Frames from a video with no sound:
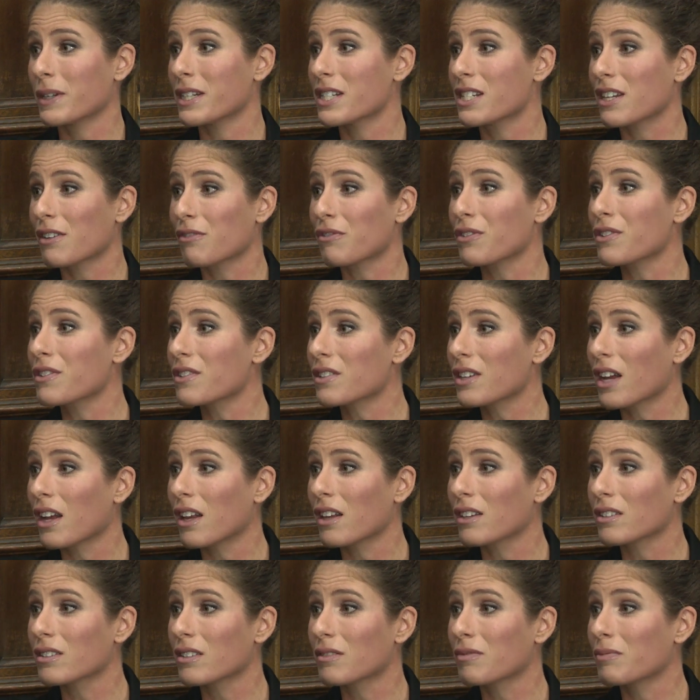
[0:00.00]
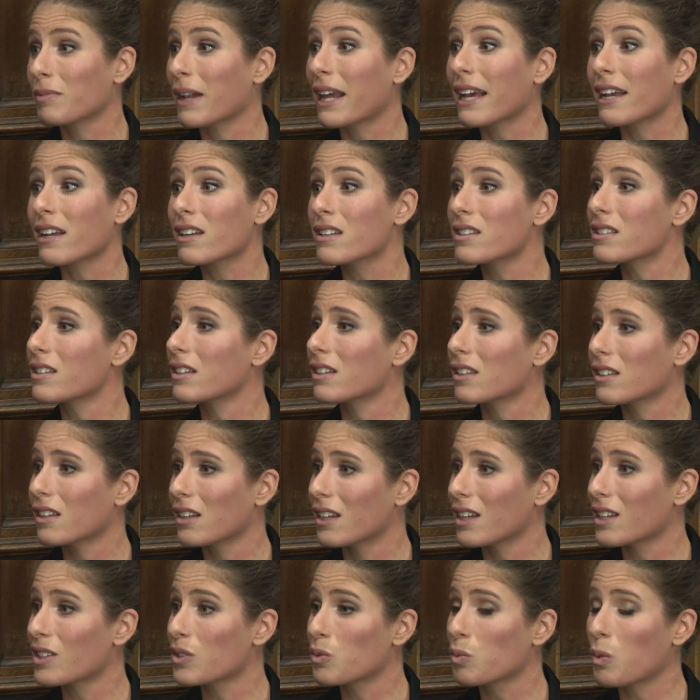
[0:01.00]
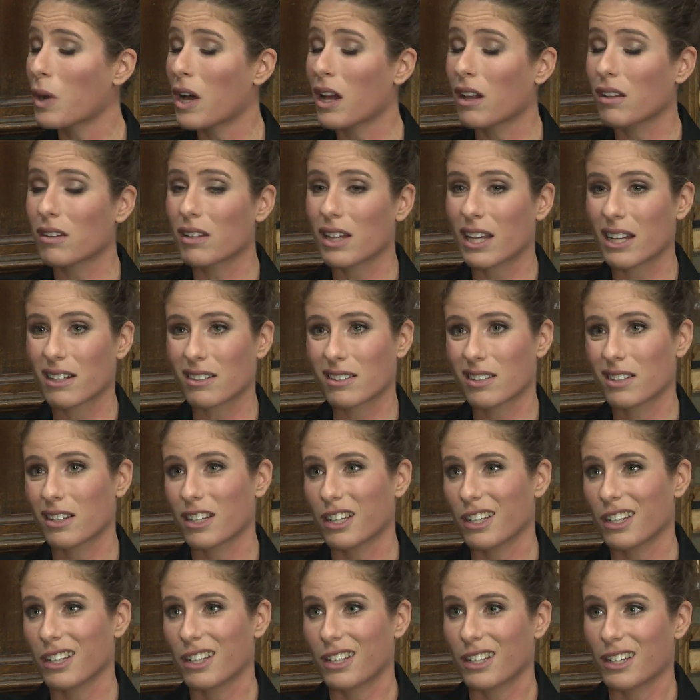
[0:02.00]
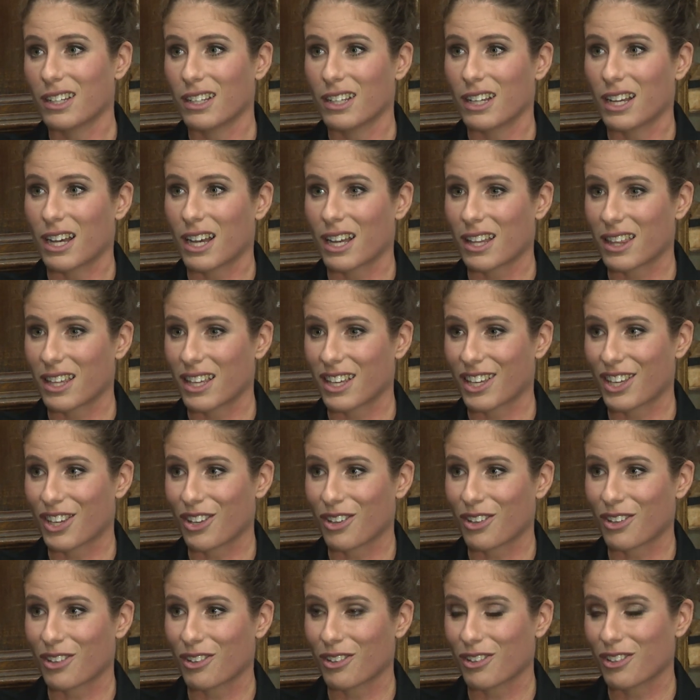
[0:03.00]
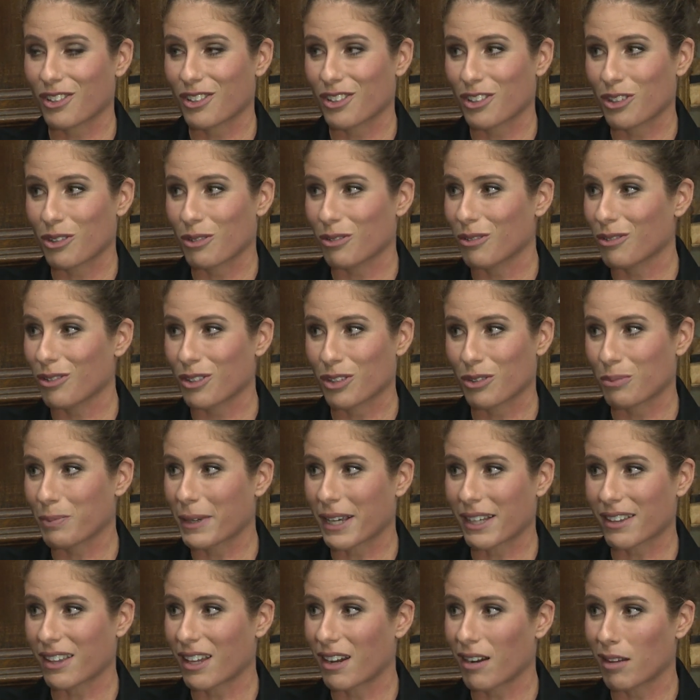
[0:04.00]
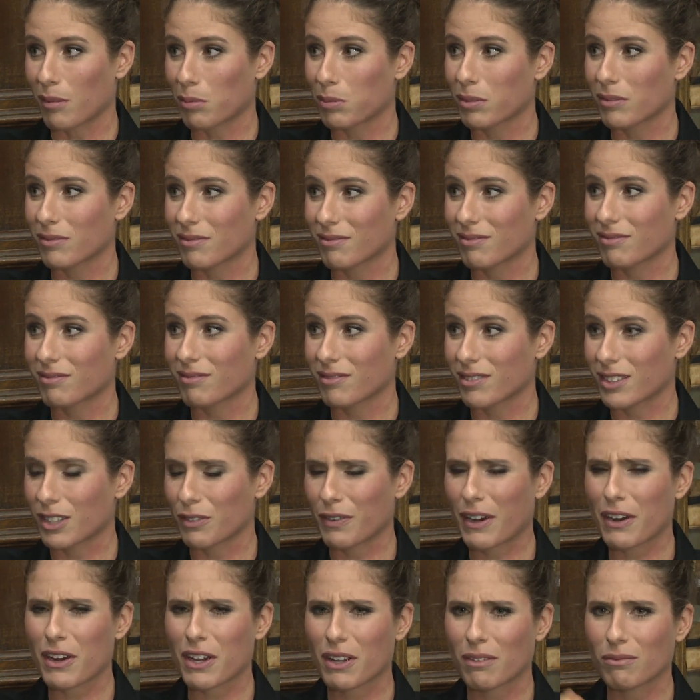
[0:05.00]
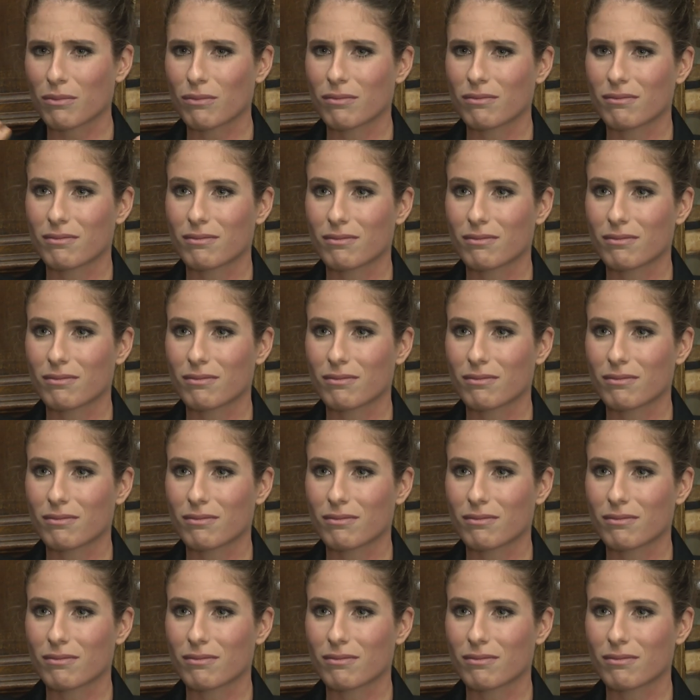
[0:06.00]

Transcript: many different styles of players as well that I think you, you, you pick that up. It's a very